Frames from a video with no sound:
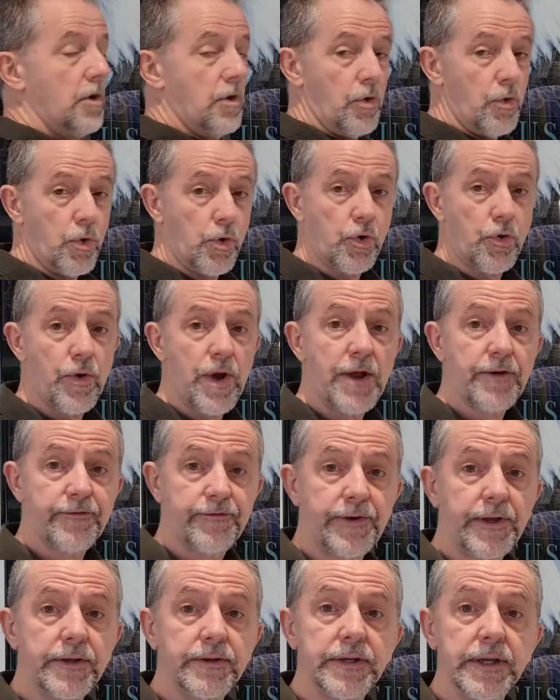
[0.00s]
or
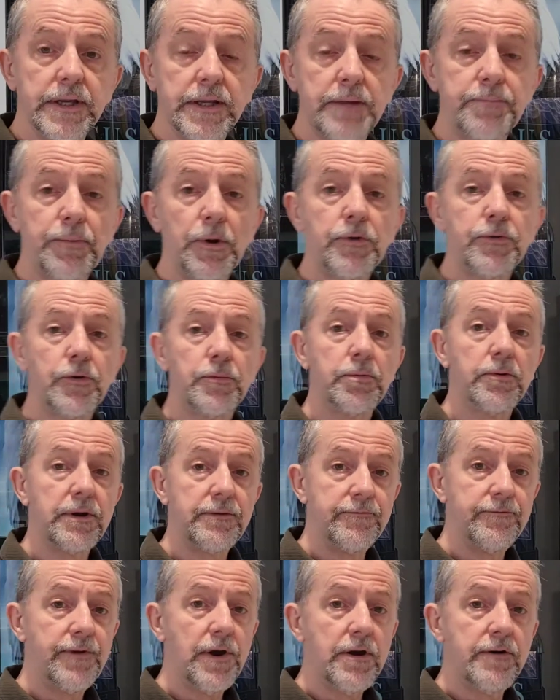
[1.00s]
crowdfunding. They both operate
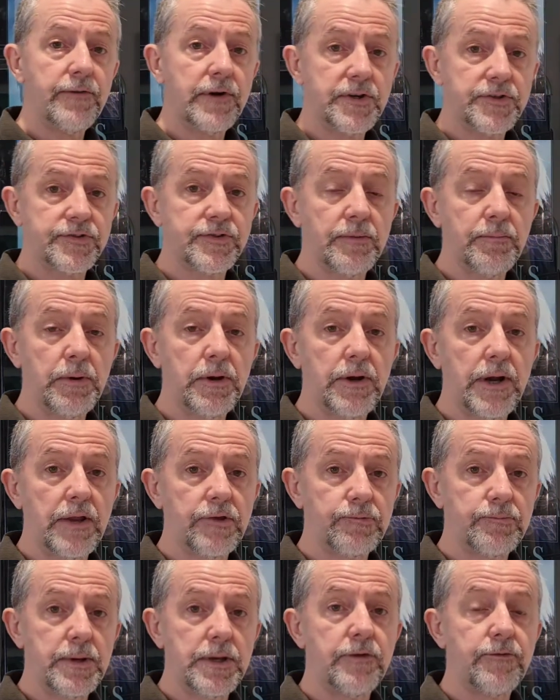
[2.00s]
very, very similar, and as
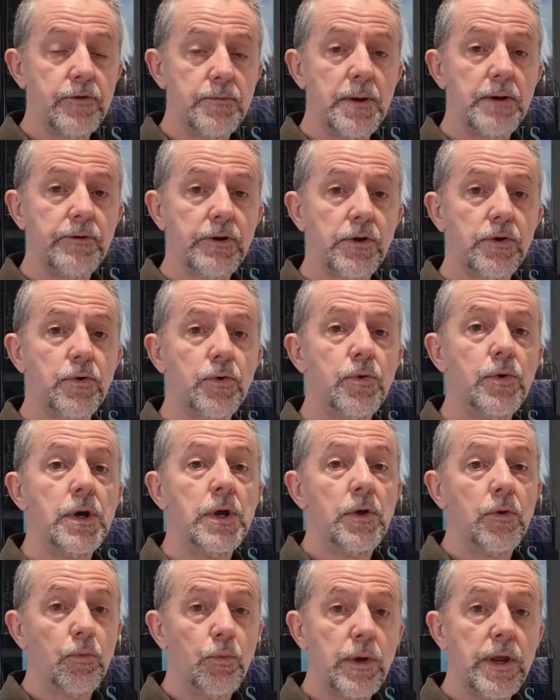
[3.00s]
many of you may recall,
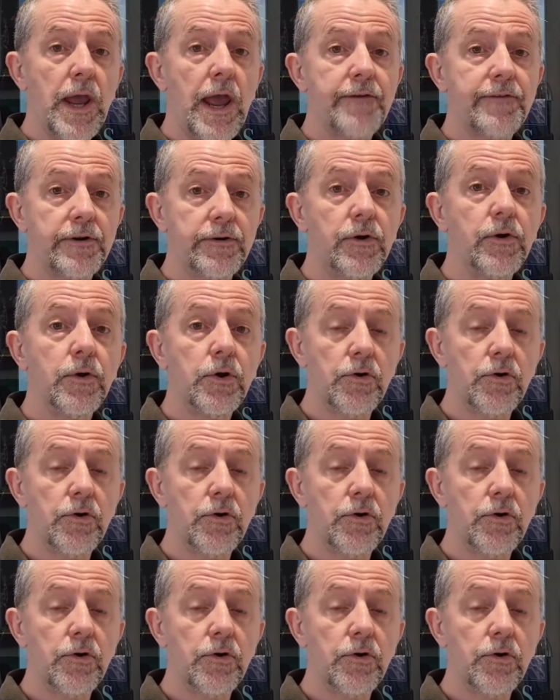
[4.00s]
we have our own